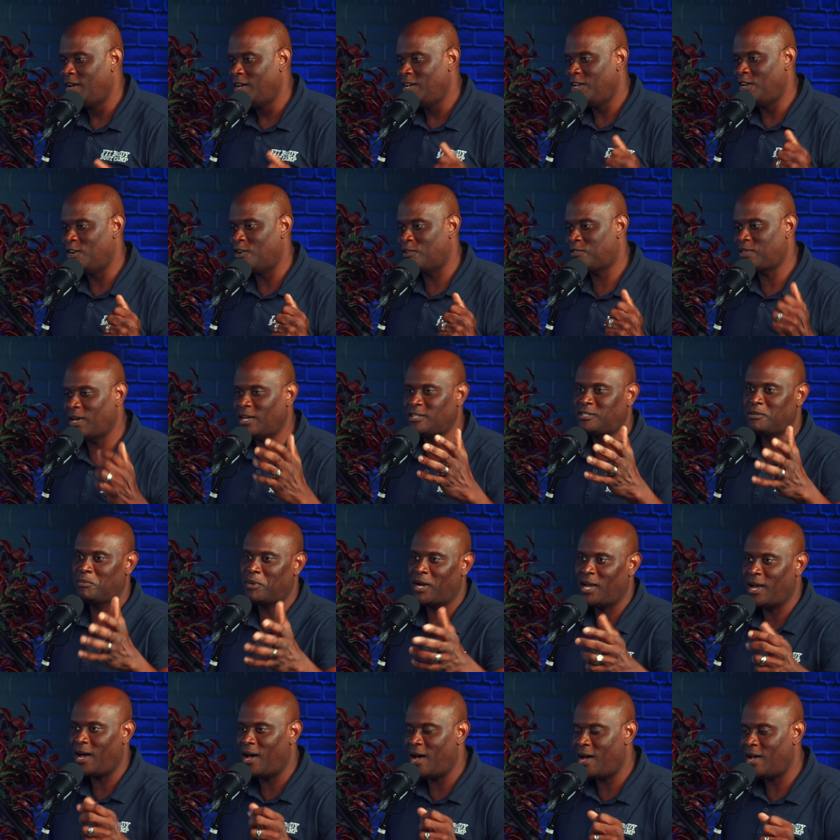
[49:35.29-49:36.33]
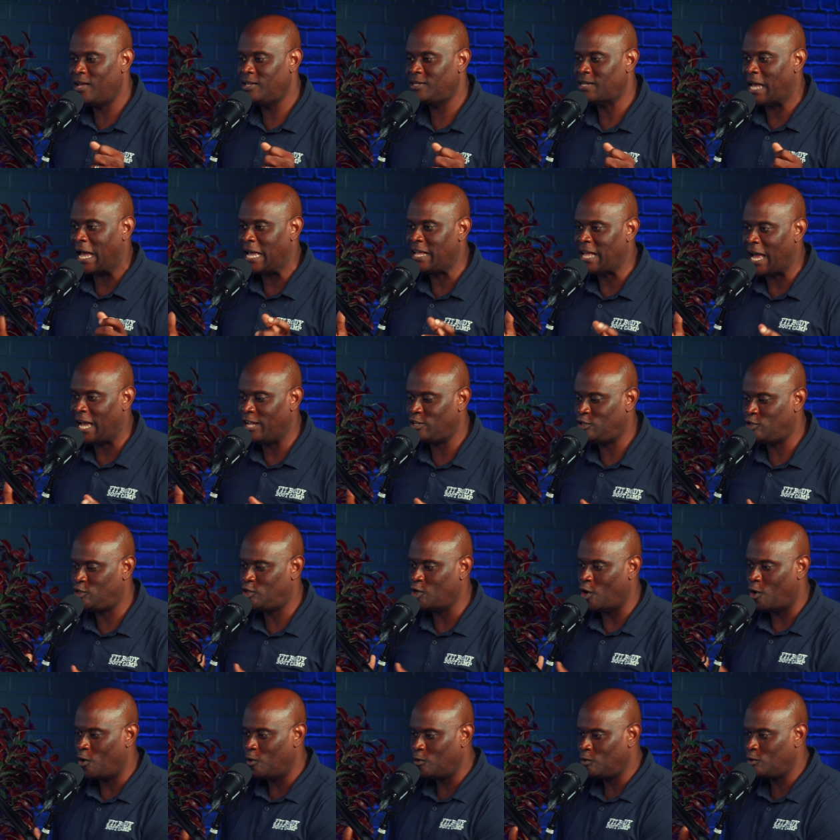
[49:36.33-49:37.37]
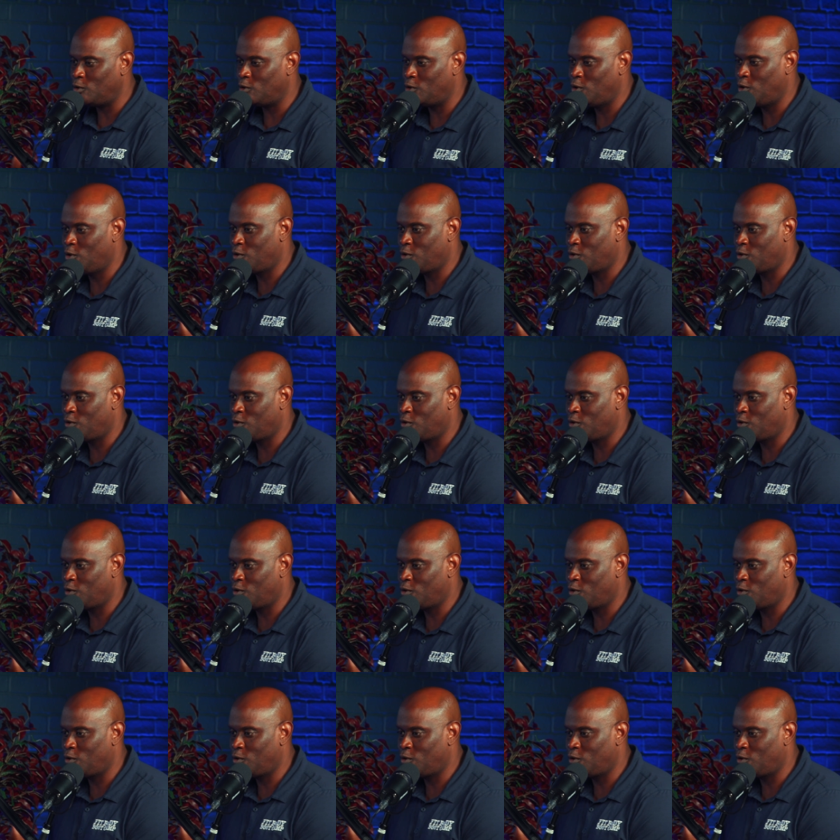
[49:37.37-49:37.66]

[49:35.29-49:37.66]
You know, thanks to my aunt, I, I don't,